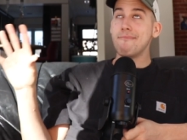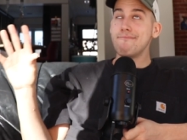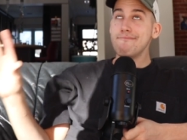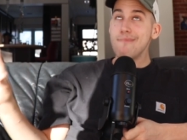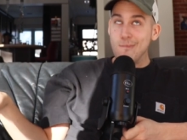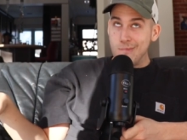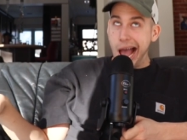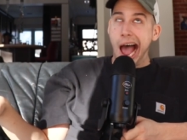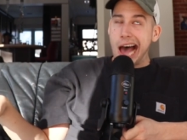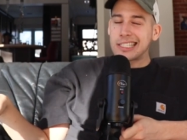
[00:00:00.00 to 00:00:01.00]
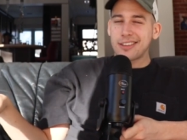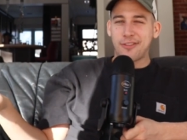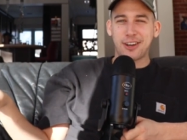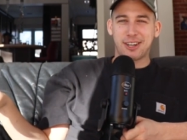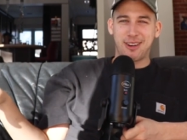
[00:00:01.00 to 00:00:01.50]

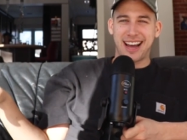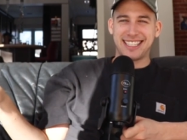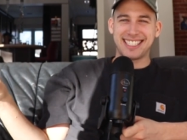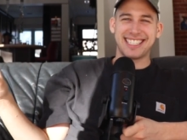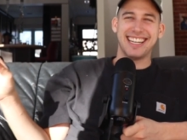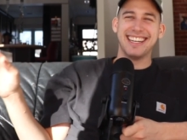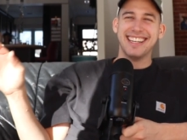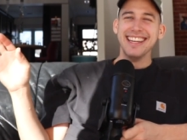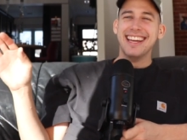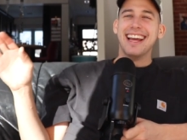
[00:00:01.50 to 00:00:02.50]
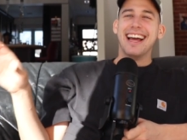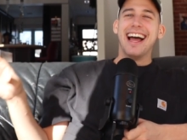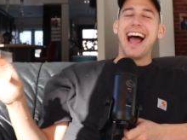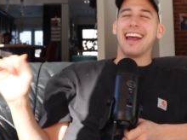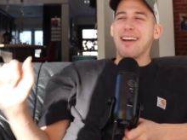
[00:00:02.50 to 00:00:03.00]
massive a question
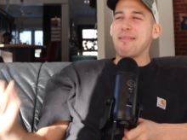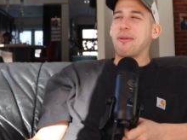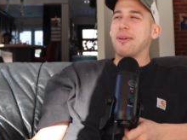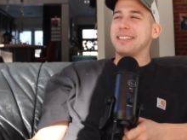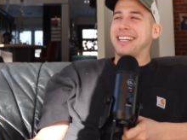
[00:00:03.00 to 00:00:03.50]
and I remember one